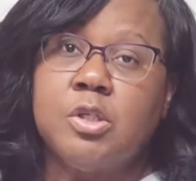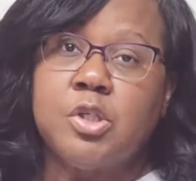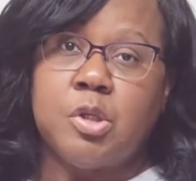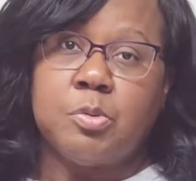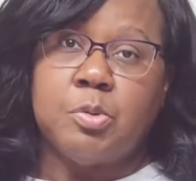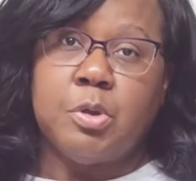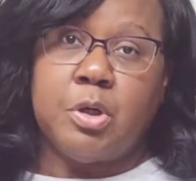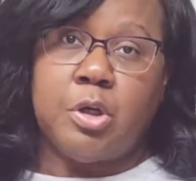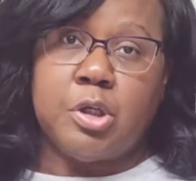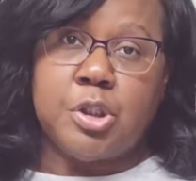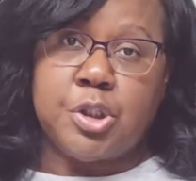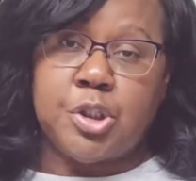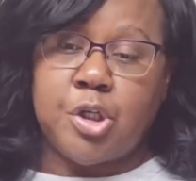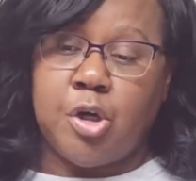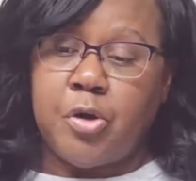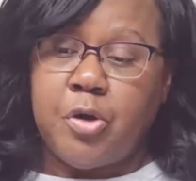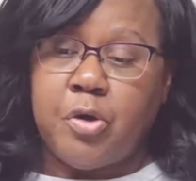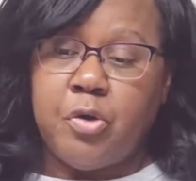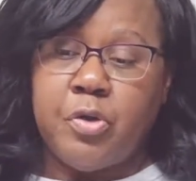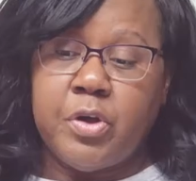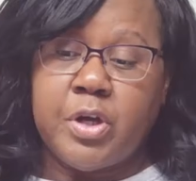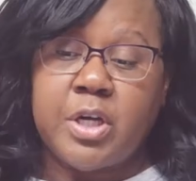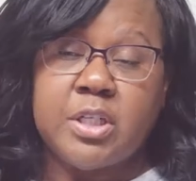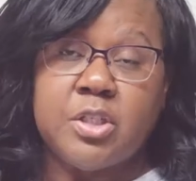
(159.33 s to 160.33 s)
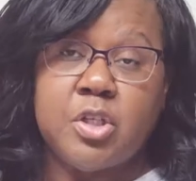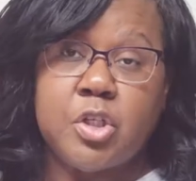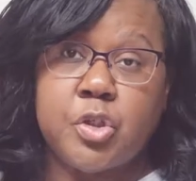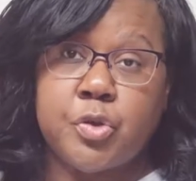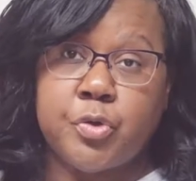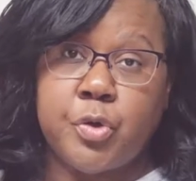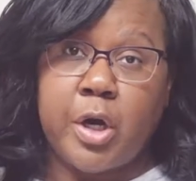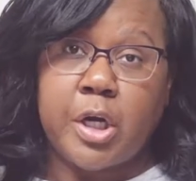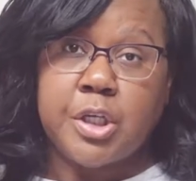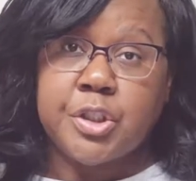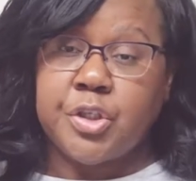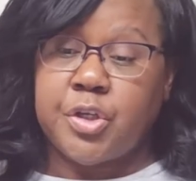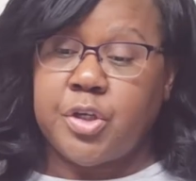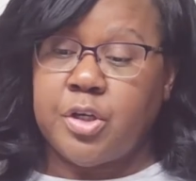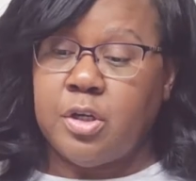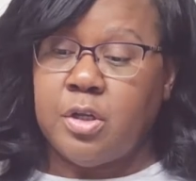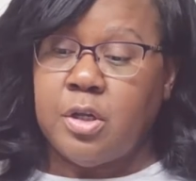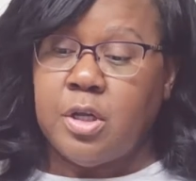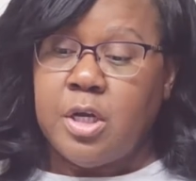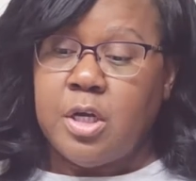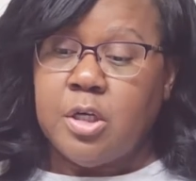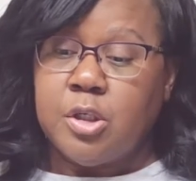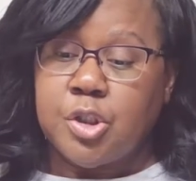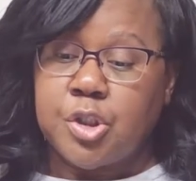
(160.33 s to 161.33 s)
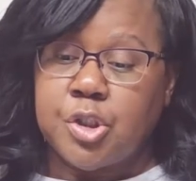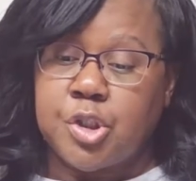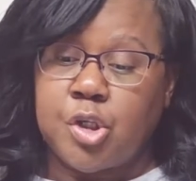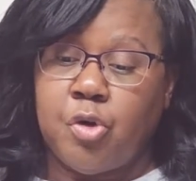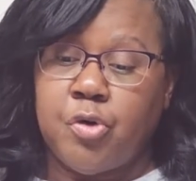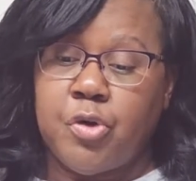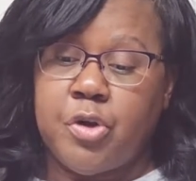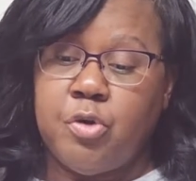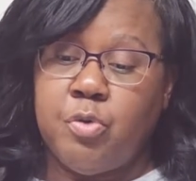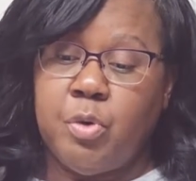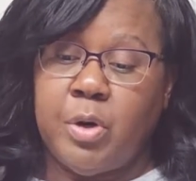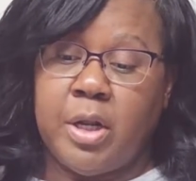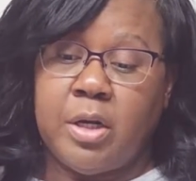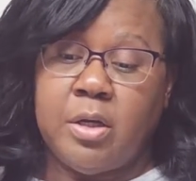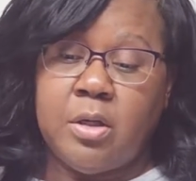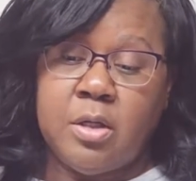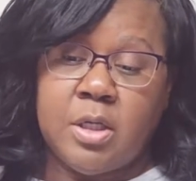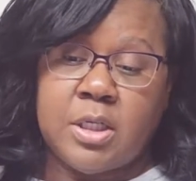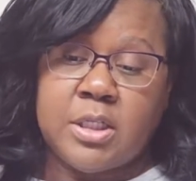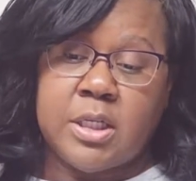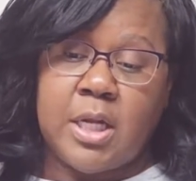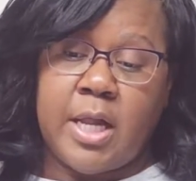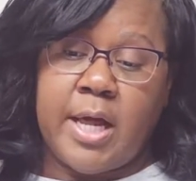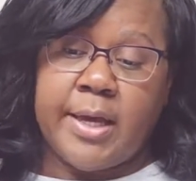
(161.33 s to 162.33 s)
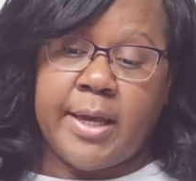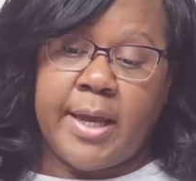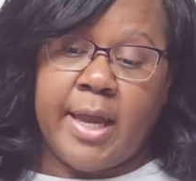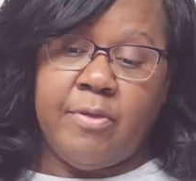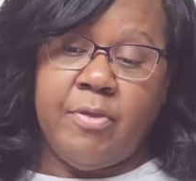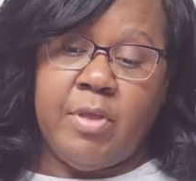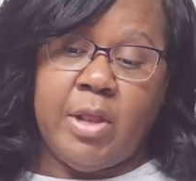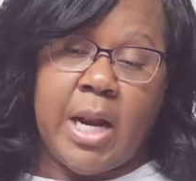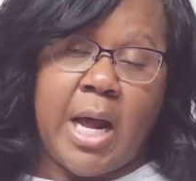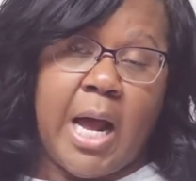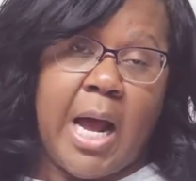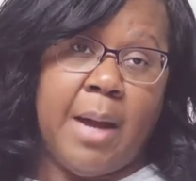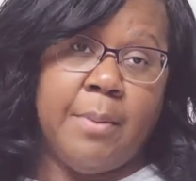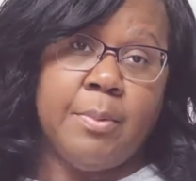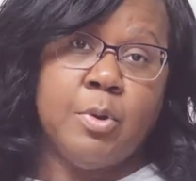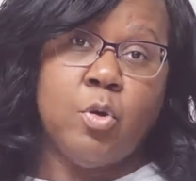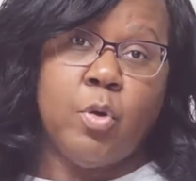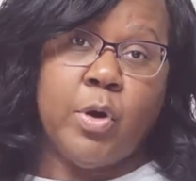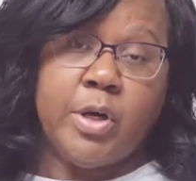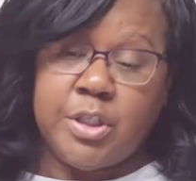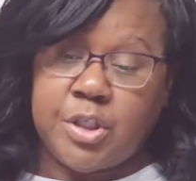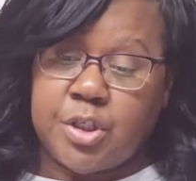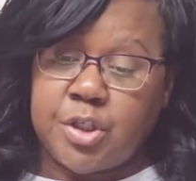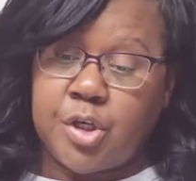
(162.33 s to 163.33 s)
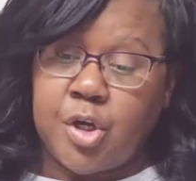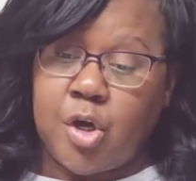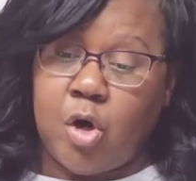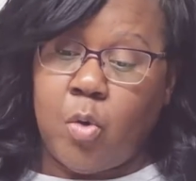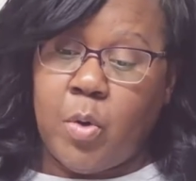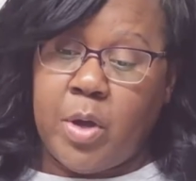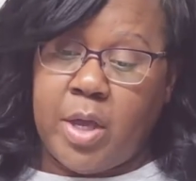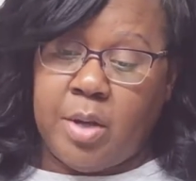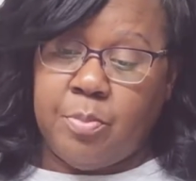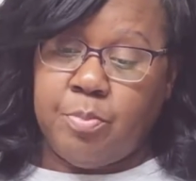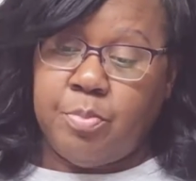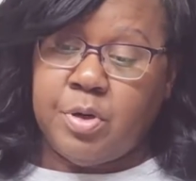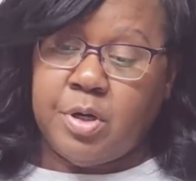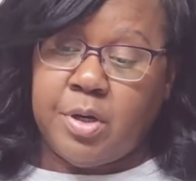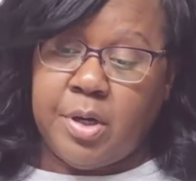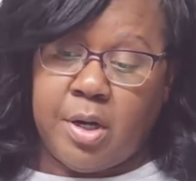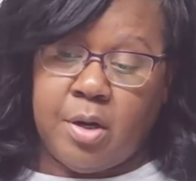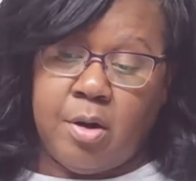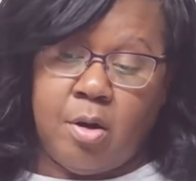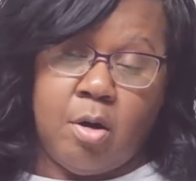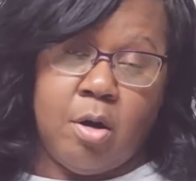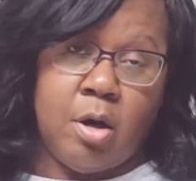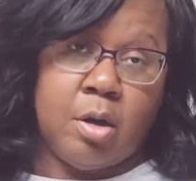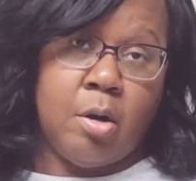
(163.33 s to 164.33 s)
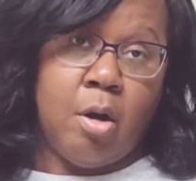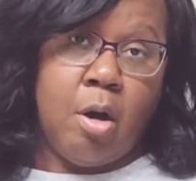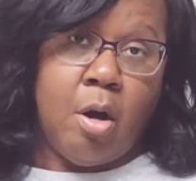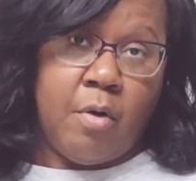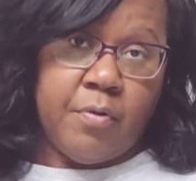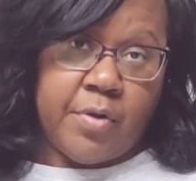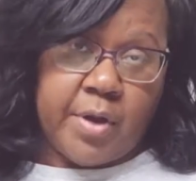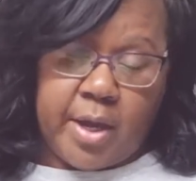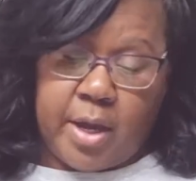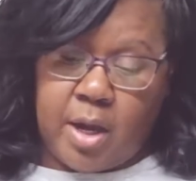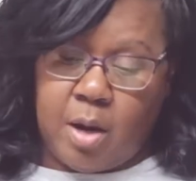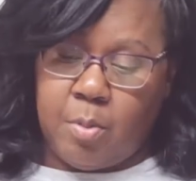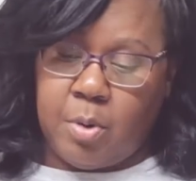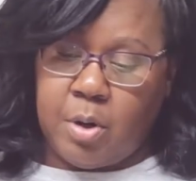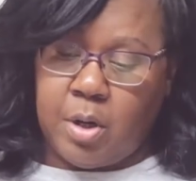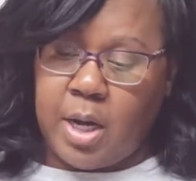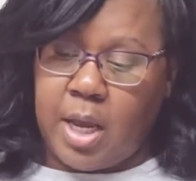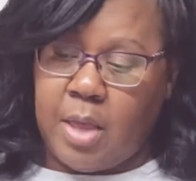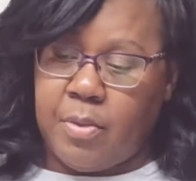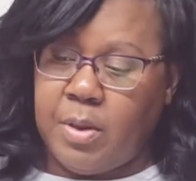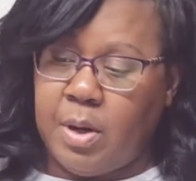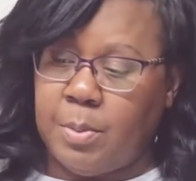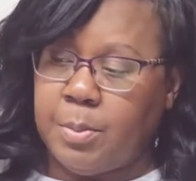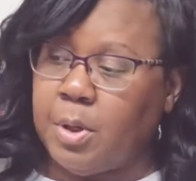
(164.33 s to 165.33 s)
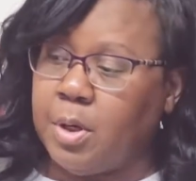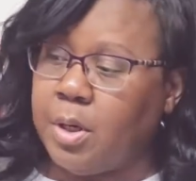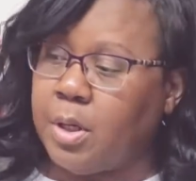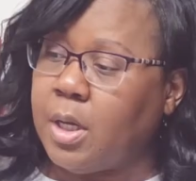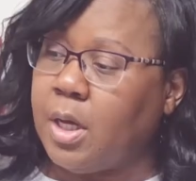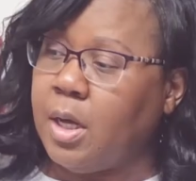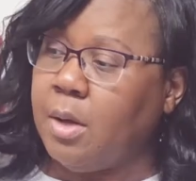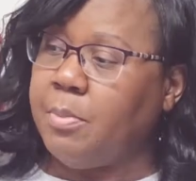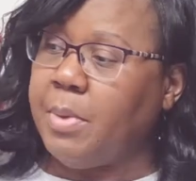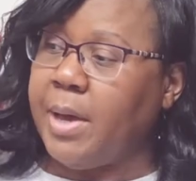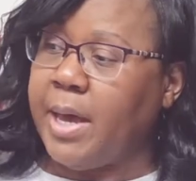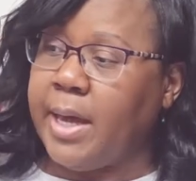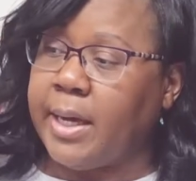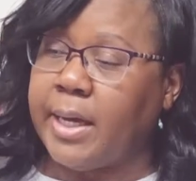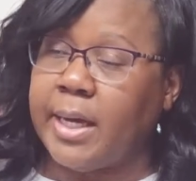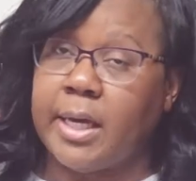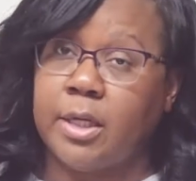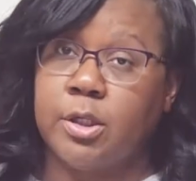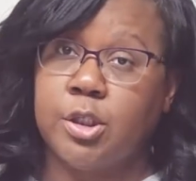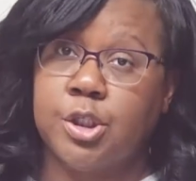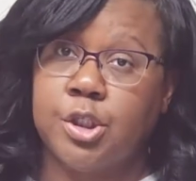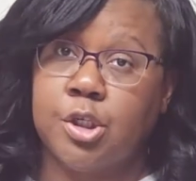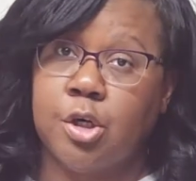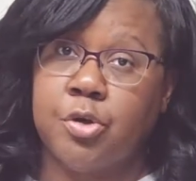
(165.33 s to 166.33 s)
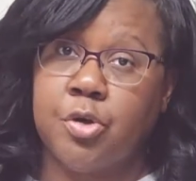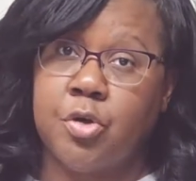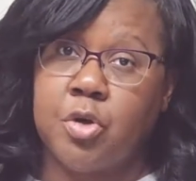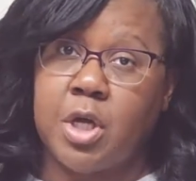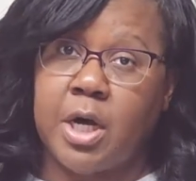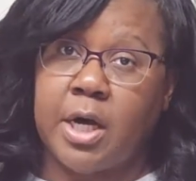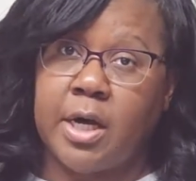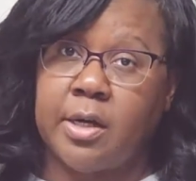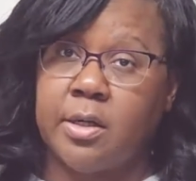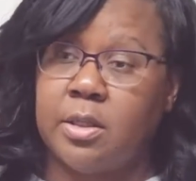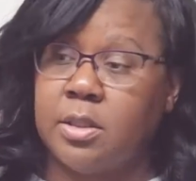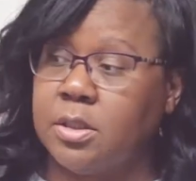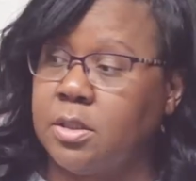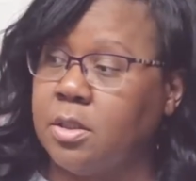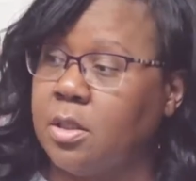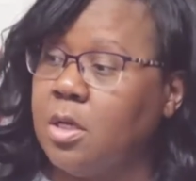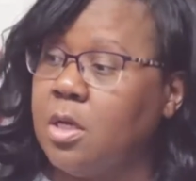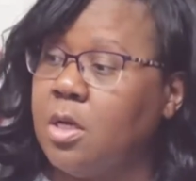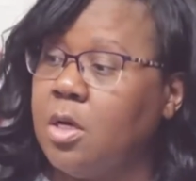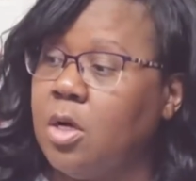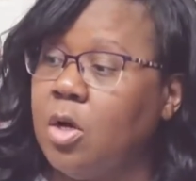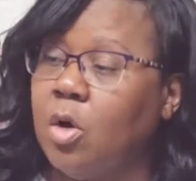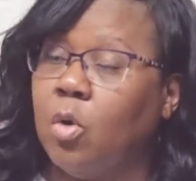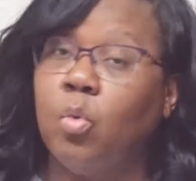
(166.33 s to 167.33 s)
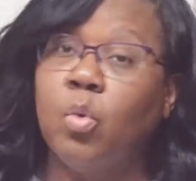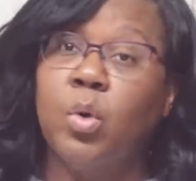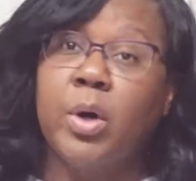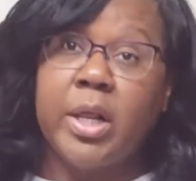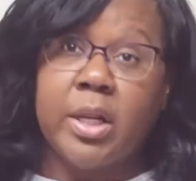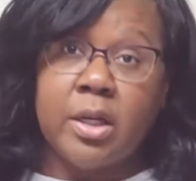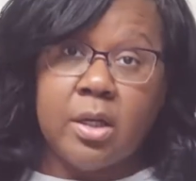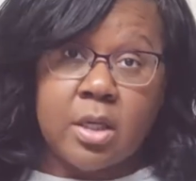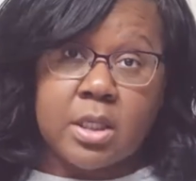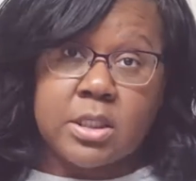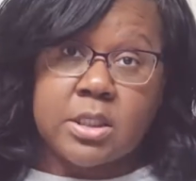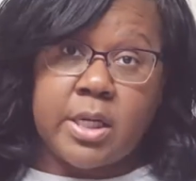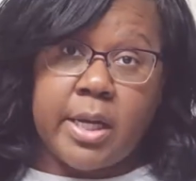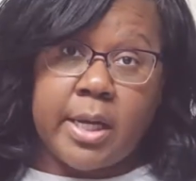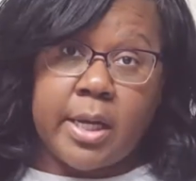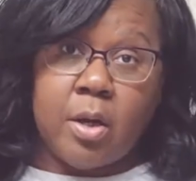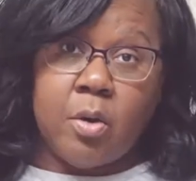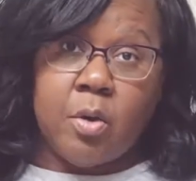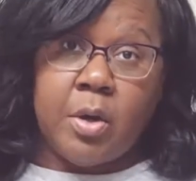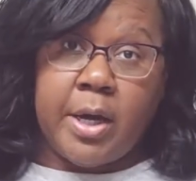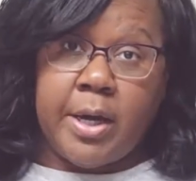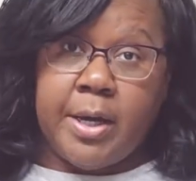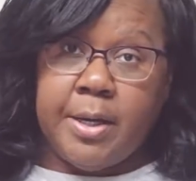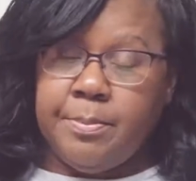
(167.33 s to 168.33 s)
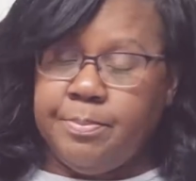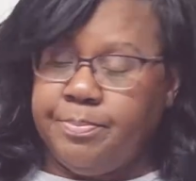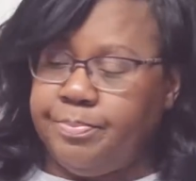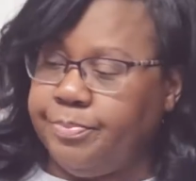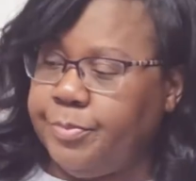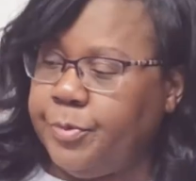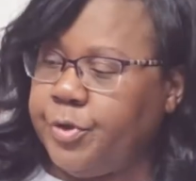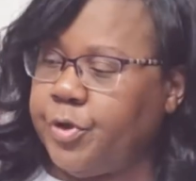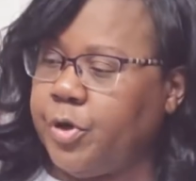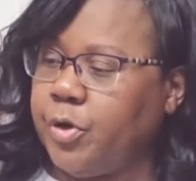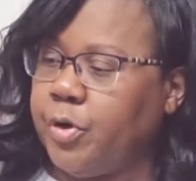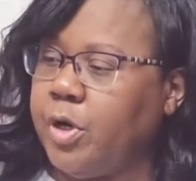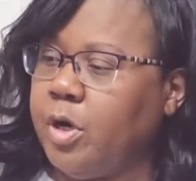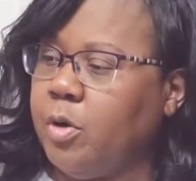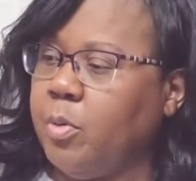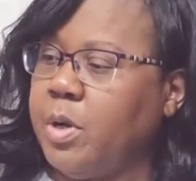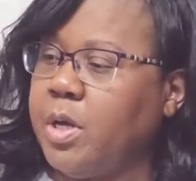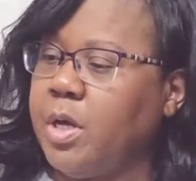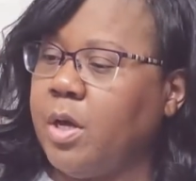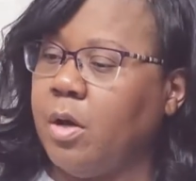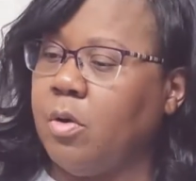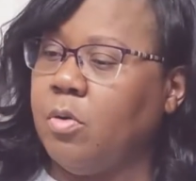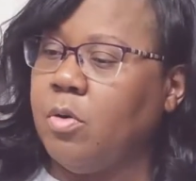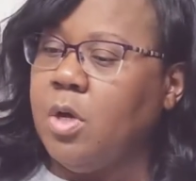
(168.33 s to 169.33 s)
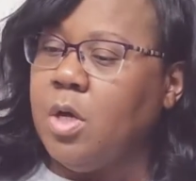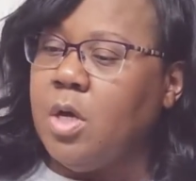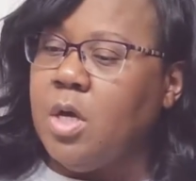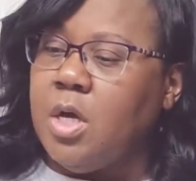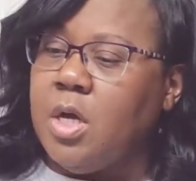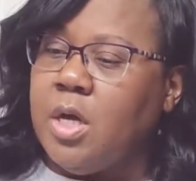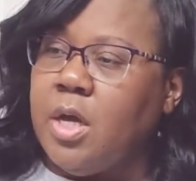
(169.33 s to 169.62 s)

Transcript: So I'm going to show you the construction, show you what it looks like, and then I'm going to go and put it on off camera, and then I'm going to come back and show you guys what it looks like, okay? So here we go.